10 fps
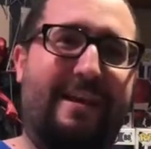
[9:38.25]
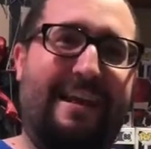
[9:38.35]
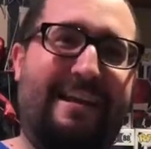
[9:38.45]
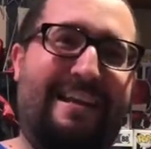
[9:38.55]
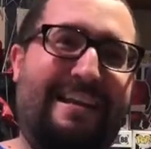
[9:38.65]

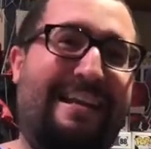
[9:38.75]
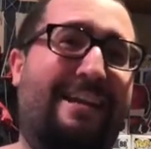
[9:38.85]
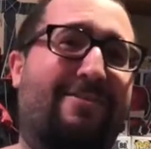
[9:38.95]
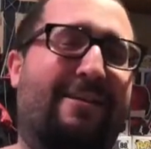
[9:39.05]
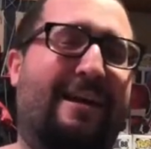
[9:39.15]
And then
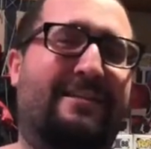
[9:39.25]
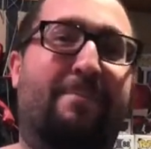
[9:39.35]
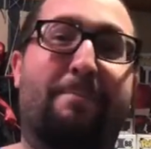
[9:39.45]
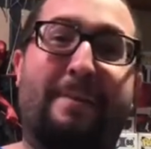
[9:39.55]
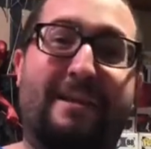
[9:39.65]
here, as
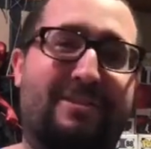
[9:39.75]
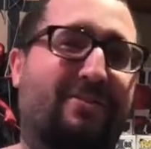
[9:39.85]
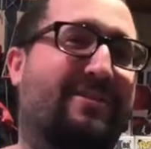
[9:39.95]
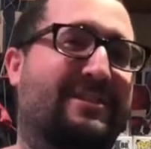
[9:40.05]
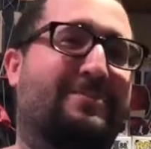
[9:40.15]
a
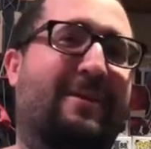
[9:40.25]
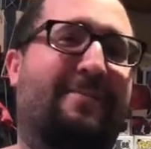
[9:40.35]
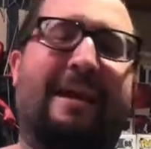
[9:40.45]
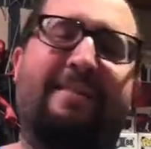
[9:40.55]
mentor to Spider-Man,